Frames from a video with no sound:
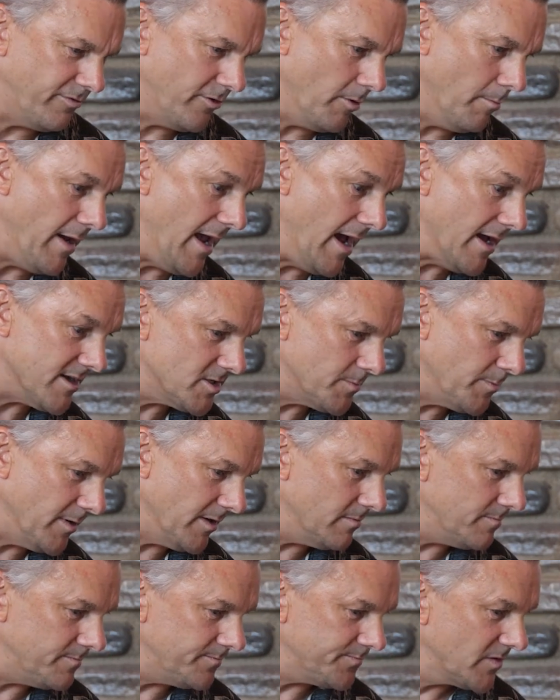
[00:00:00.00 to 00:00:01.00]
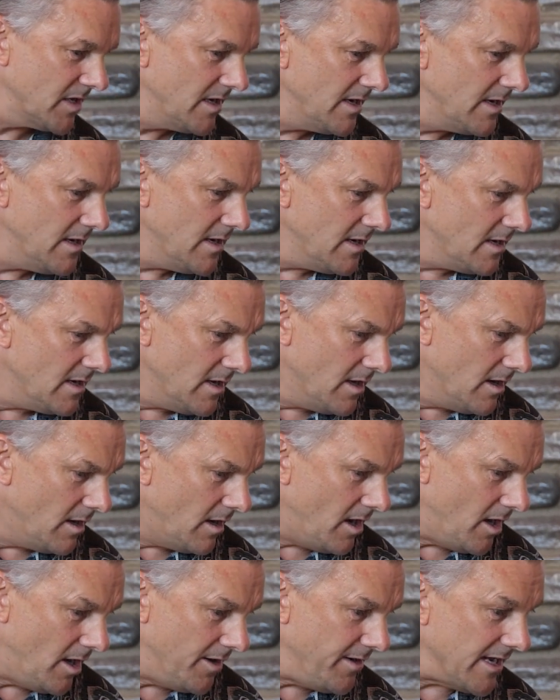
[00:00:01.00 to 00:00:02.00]
for mats, but
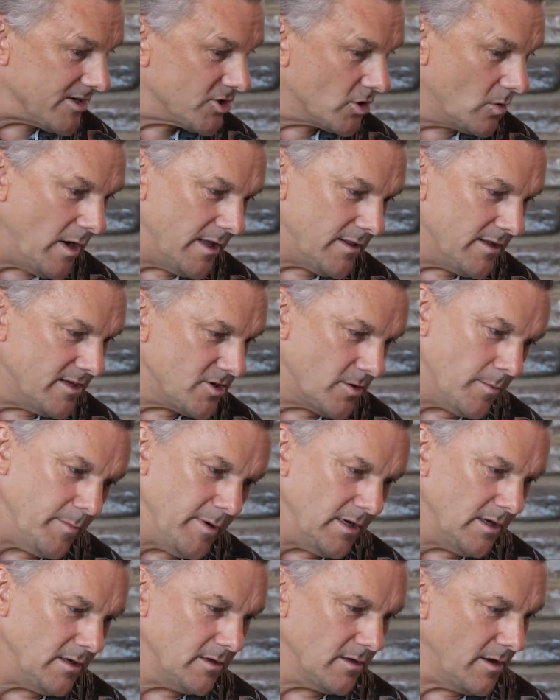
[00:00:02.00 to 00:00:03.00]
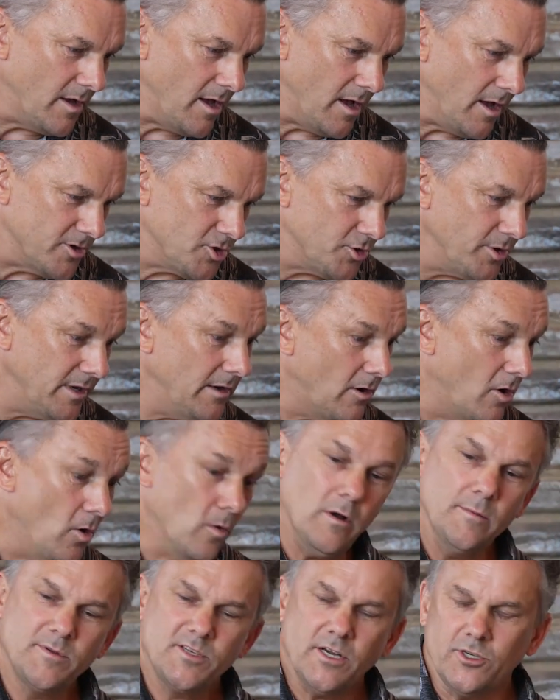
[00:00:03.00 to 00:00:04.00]
natural wetlands are being
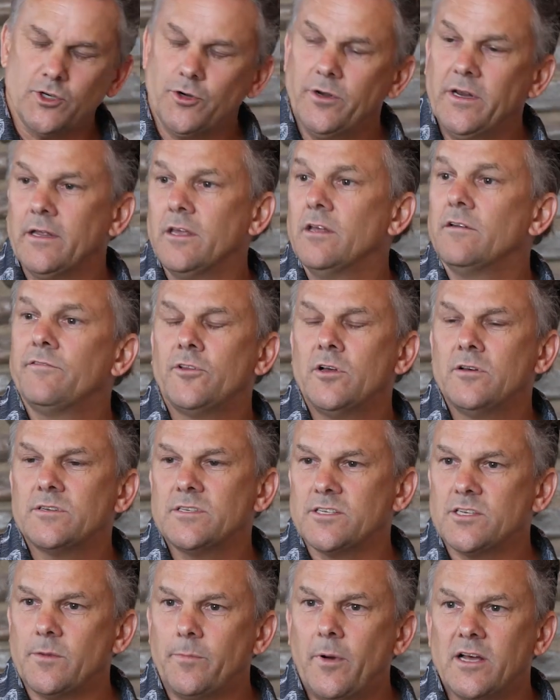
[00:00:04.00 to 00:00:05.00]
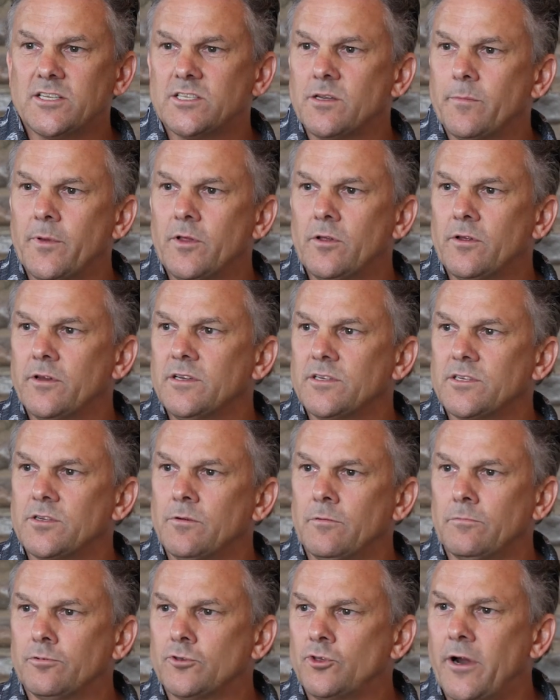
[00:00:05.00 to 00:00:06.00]
treating inflows. That's a possibility.
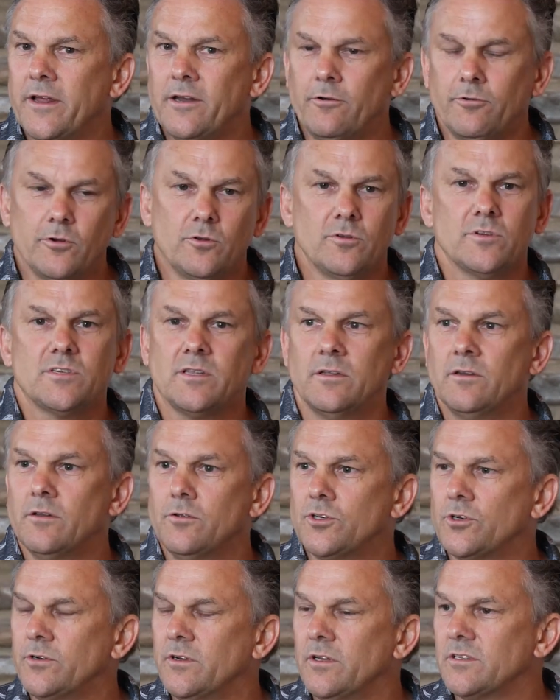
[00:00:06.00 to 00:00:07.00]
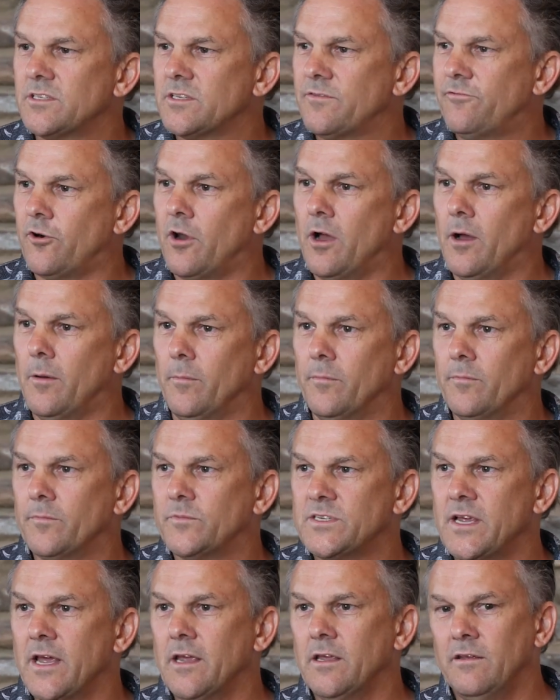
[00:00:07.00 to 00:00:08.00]
So trying to reduce the nutrients from,
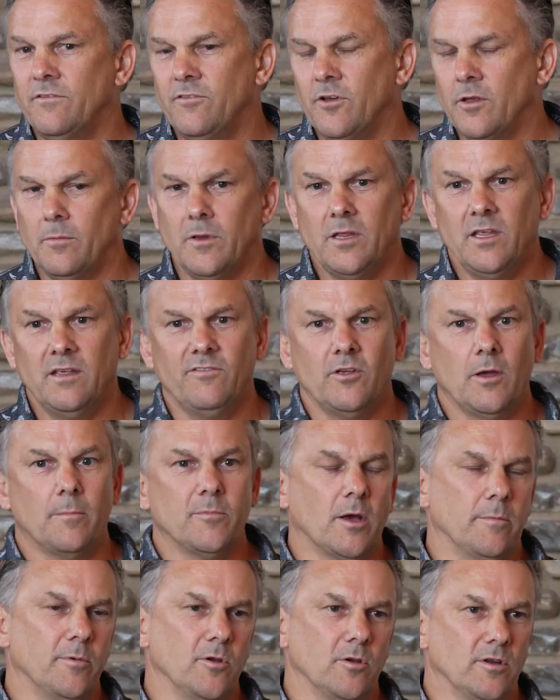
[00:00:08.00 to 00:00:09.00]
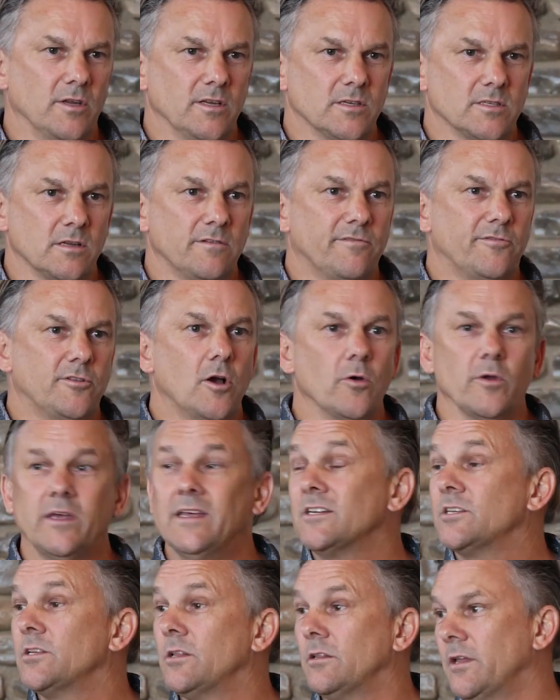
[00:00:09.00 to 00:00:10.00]
say, EVMWD's inflow
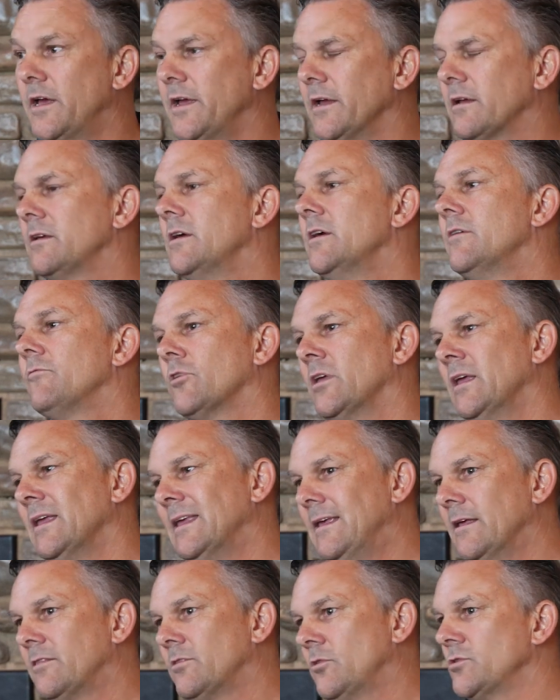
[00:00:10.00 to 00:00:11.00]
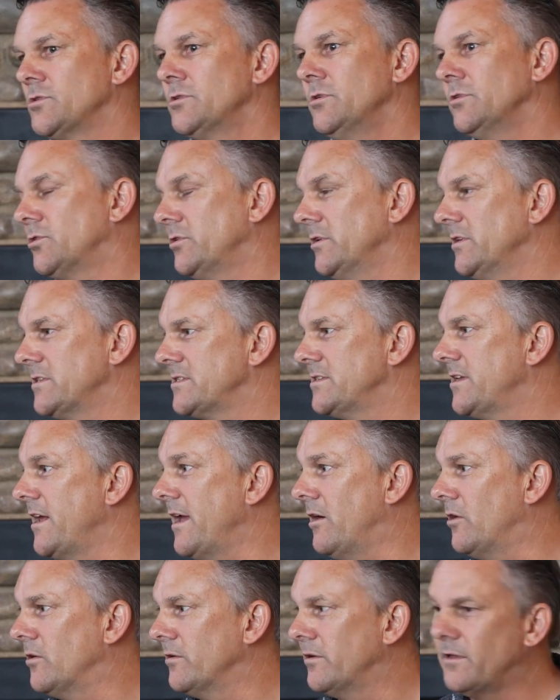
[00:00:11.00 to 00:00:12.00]
into the lake. You get those nutrients
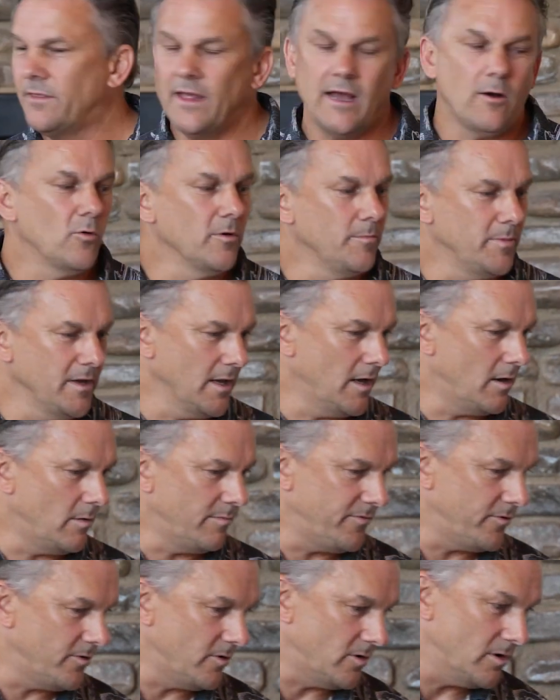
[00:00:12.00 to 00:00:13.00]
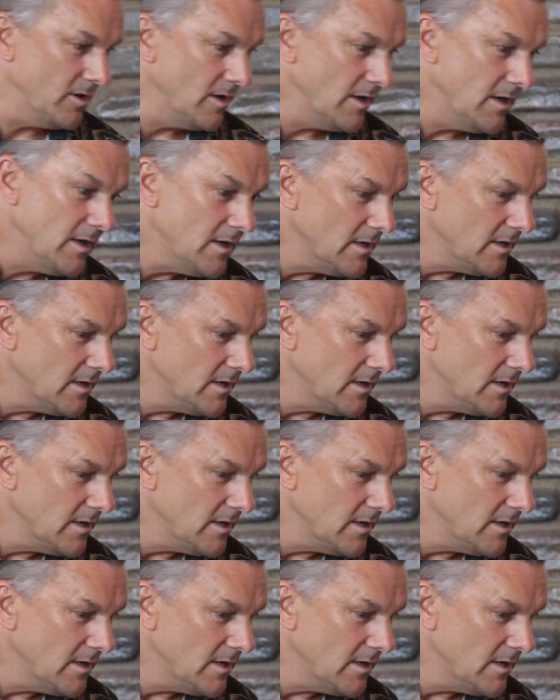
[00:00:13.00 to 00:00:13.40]
down. That would be helpful.